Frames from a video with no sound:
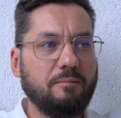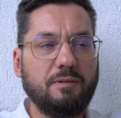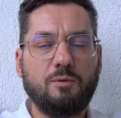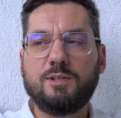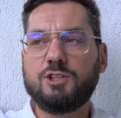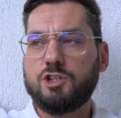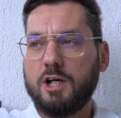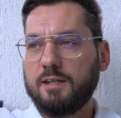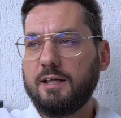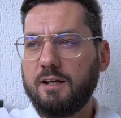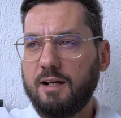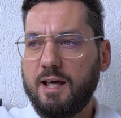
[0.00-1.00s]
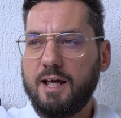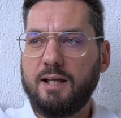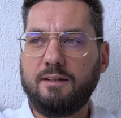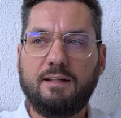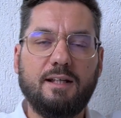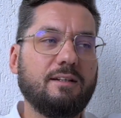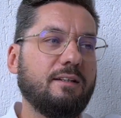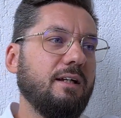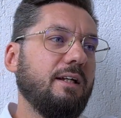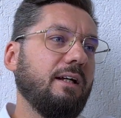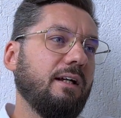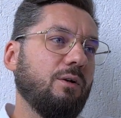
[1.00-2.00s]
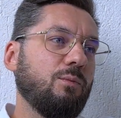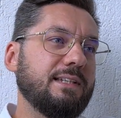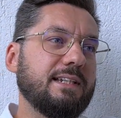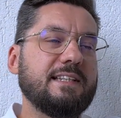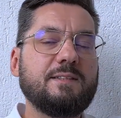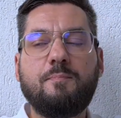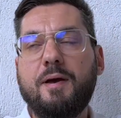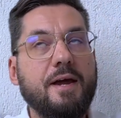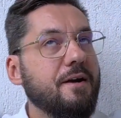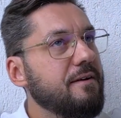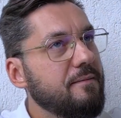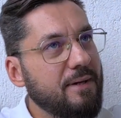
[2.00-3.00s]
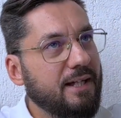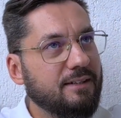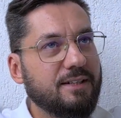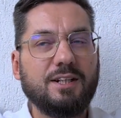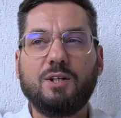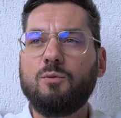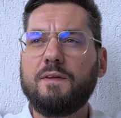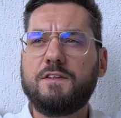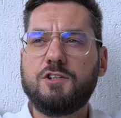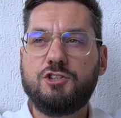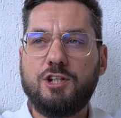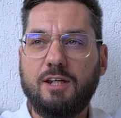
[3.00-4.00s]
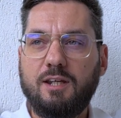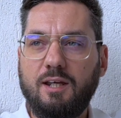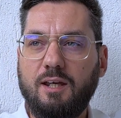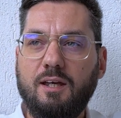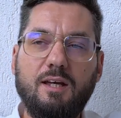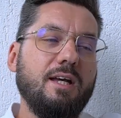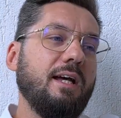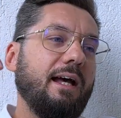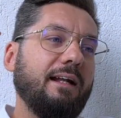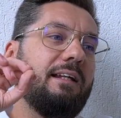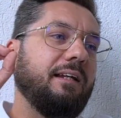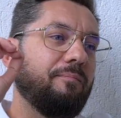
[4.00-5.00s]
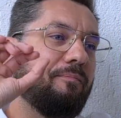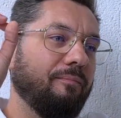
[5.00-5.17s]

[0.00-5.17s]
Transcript: it was Jacques Guerlain that was experimenting with Jicky, and he